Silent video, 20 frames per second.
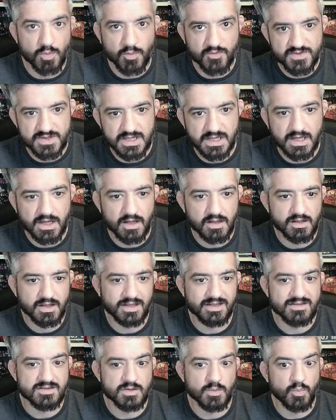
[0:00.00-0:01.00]
of Seahawk
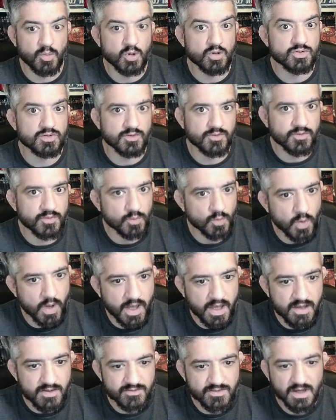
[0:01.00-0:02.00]
and support of
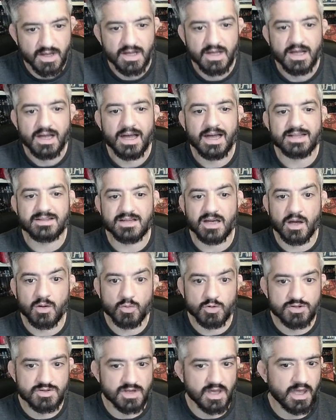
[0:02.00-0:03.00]
Wave and I
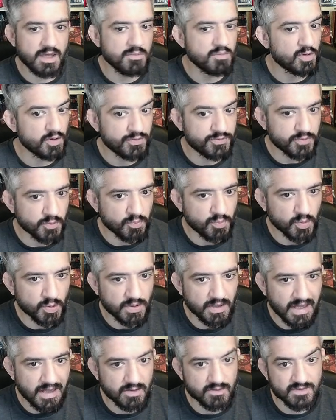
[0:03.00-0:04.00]
was able to
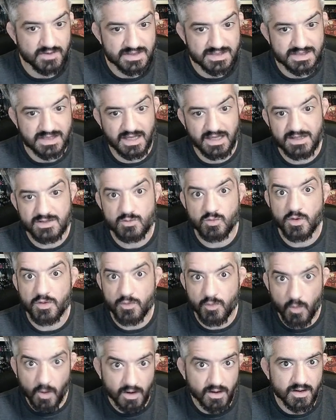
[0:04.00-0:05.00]
pull out the stage
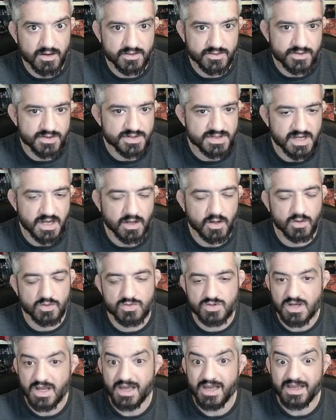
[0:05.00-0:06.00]
with 100
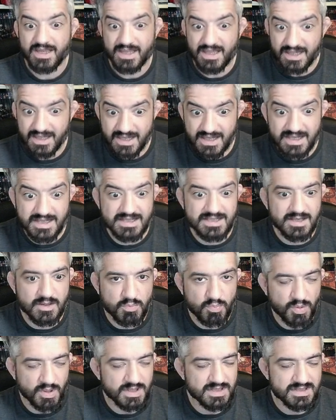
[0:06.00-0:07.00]
seconds easy
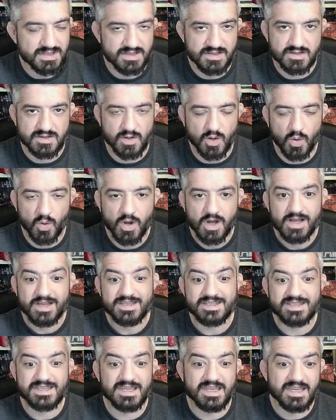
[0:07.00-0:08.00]
peasy so
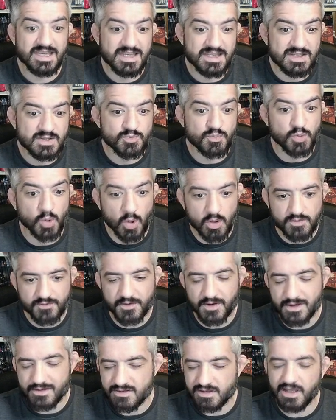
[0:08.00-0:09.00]
C is proc
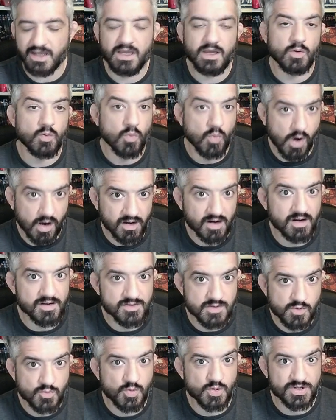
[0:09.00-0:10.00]
friendly
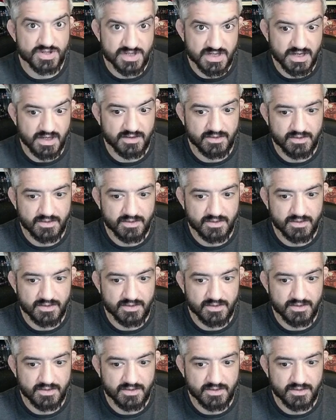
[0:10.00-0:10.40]
100%